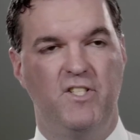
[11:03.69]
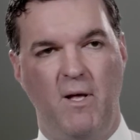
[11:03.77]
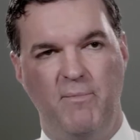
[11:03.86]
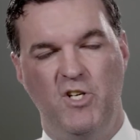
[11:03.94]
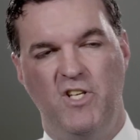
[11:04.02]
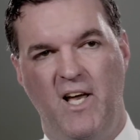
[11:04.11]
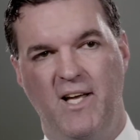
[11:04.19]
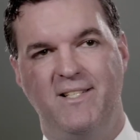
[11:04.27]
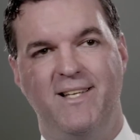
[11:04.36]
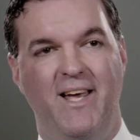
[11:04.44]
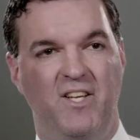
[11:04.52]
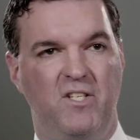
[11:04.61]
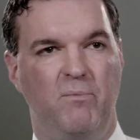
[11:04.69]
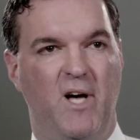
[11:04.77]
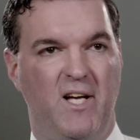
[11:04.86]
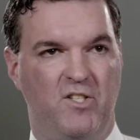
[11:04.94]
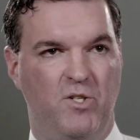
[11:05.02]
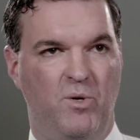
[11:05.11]
Subutex, and
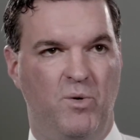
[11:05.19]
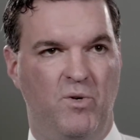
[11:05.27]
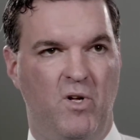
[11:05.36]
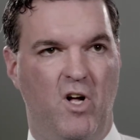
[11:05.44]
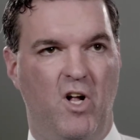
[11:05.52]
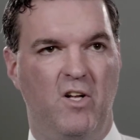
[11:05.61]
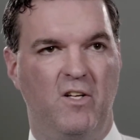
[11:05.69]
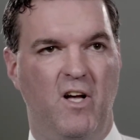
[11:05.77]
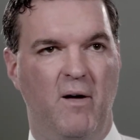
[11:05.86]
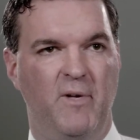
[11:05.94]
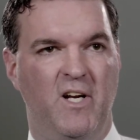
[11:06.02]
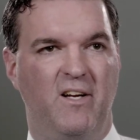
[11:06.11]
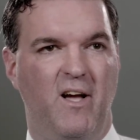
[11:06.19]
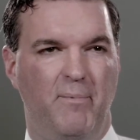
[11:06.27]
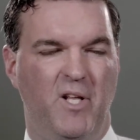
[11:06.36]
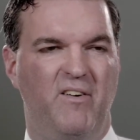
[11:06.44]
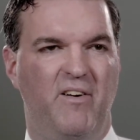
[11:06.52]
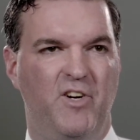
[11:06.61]
Suboxone all come in a
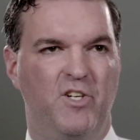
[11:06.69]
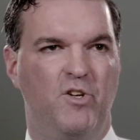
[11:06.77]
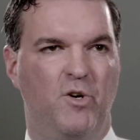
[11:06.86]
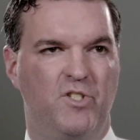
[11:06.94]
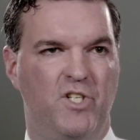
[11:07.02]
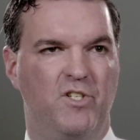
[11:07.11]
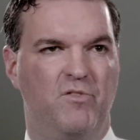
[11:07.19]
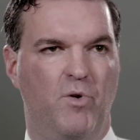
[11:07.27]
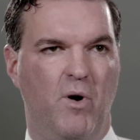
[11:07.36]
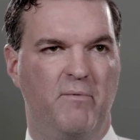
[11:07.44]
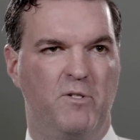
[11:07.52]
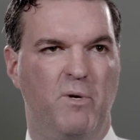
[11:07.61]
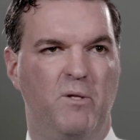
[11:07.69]
couple of different dosage forms,